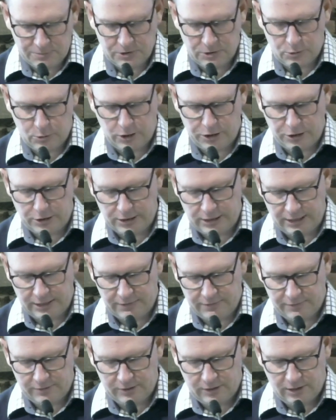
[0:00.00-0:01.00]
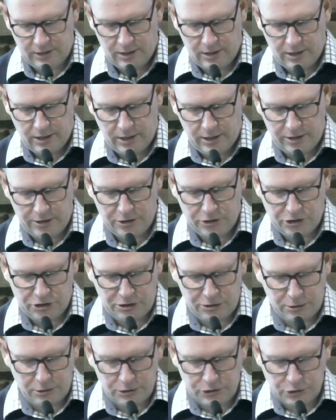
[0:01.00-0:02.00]
where you lived, and you shall
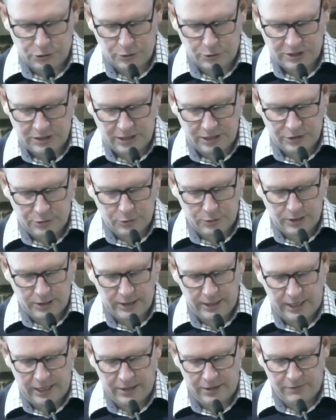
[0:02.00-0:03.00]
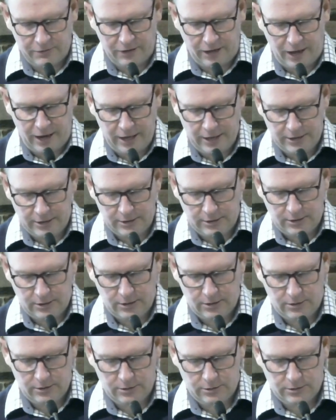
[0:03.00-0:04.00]
not do as I do in the land of Canaan,
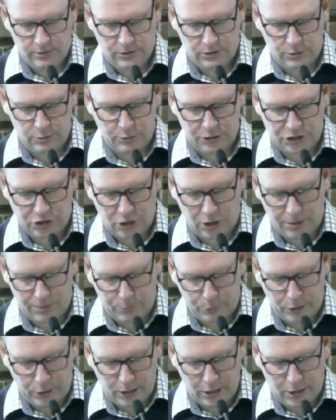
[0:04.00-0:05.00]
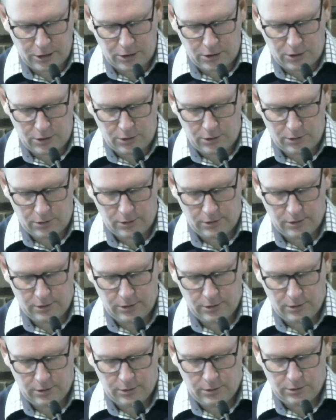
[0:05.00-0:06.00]
to which I am bringing you.
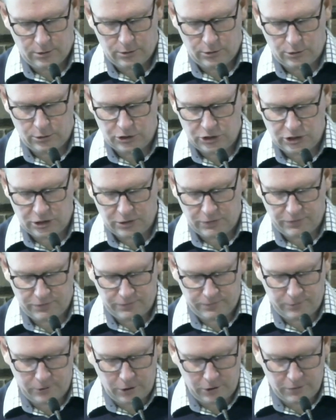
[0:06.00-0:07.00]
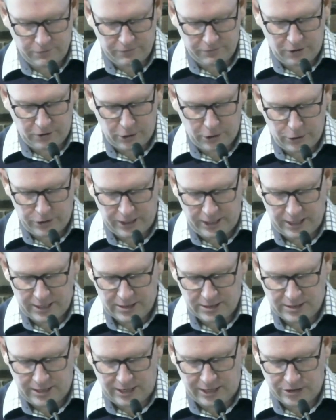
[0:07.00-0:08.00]
You shall not follow their
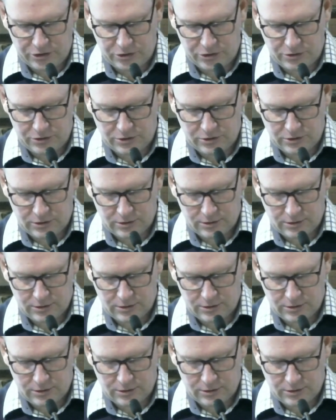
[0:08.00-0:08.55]
statutes.